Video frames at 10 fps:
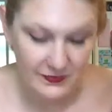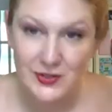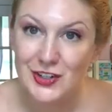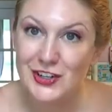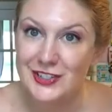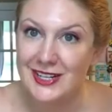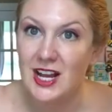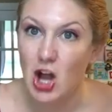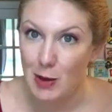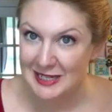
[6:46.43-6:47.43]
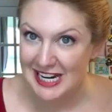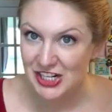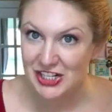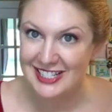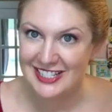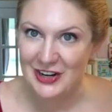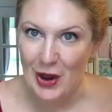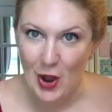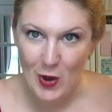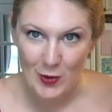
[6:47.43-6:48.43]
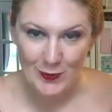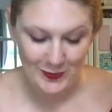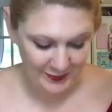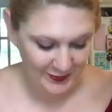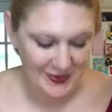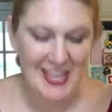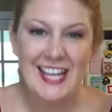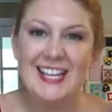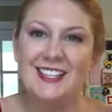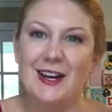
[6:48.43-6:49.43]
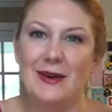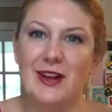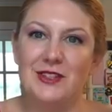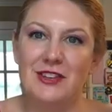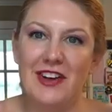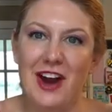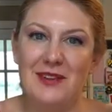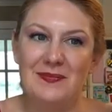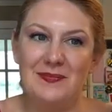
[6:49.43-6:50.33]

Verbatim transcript: certain accommodations in your home. Here we go so far.